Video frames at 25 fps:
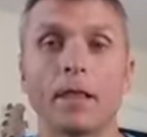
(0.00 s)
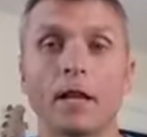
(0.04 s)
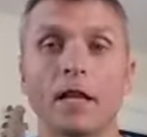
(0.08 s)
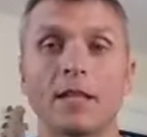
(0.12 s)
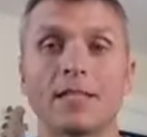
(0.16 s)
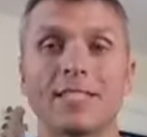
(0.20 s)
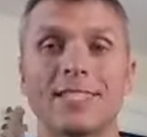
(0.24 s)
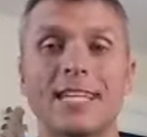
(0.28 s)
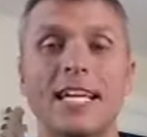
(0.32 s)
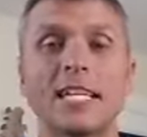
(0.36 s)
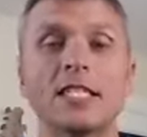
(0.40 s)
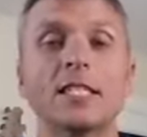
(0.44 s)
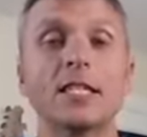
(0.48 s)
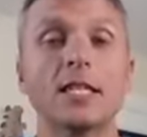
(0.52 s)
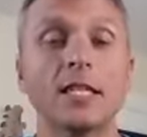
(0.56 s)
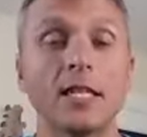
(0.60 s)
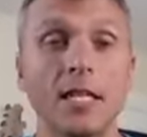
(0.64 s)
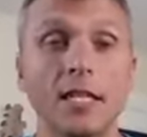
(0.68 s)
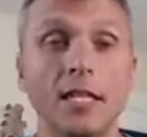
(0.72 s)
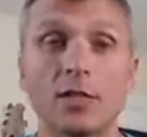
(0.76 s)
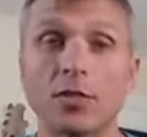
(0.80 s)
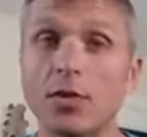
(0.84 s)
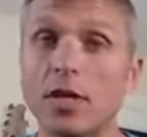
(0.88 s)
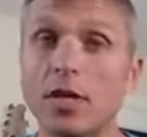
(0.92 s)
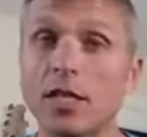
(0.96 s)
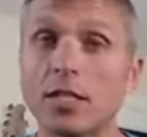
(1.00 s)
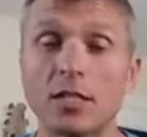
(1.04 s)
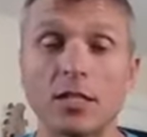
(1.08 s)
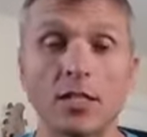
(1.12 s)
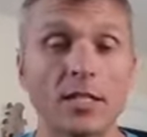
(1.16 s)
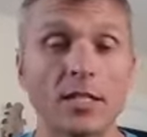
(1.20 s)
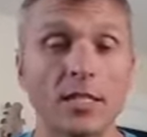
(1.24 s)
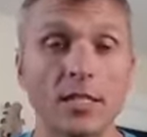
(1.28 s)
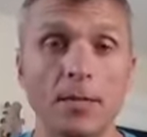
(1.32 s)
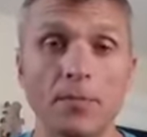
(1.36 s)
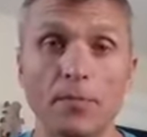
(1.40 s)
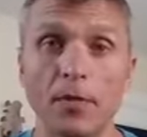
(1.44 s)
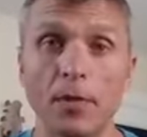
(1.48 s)
Cestui trust
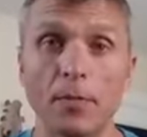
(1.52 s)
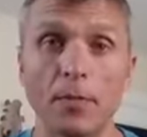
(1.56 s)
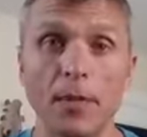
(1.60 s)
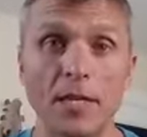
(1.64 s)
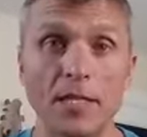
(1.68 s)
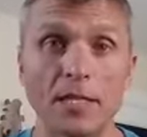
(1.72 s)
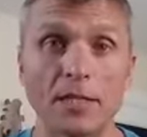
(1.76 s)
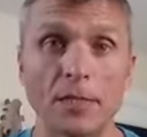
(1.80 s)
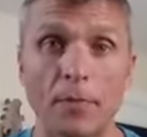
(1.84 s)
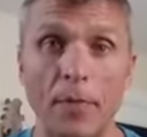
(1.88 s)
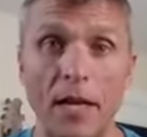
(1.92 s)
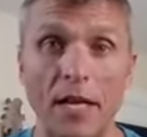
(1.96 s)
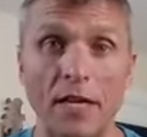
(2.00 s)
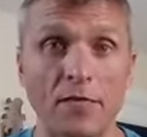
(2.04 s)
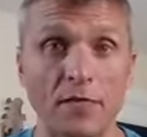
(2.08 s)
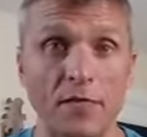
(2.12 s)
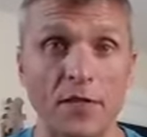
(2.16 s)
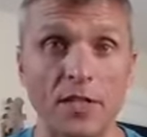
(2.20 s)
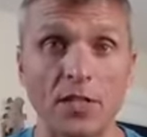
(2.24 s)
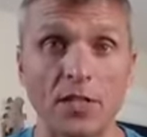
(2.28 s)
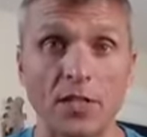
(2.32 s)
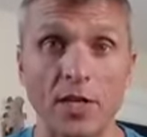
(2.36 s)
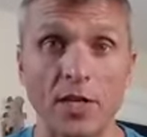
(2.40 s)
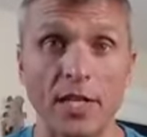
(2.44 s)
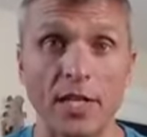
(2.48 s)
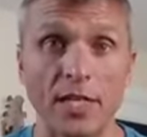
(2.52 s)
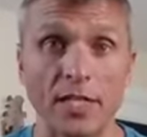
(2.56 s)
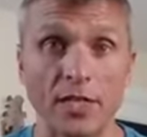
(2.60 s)
just simply means a beneficiary.